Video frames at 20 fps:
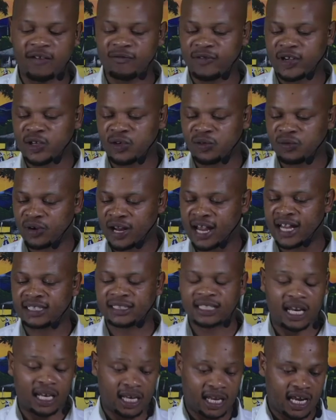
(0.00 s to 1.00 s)
whenever
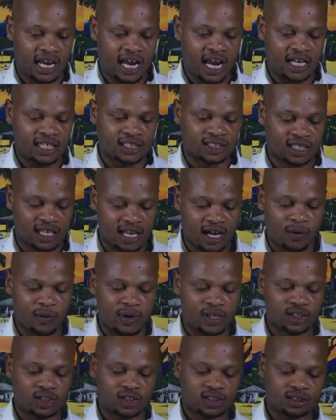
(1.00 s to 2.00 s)
you write in the
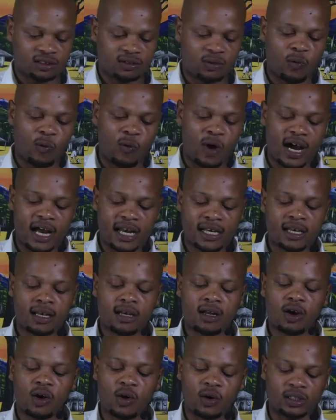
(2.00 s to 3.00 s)
English language,
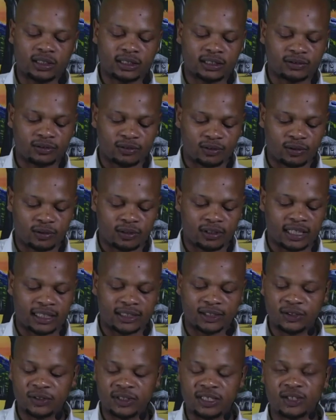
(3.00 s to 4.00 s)
one golden
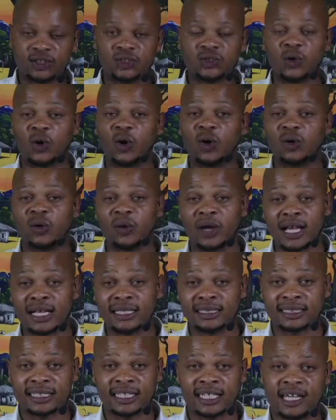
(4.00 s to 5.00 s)
rule that you need to
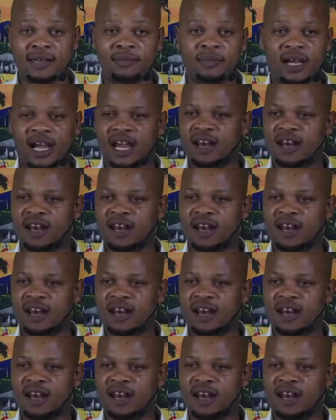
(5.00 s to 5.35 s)
always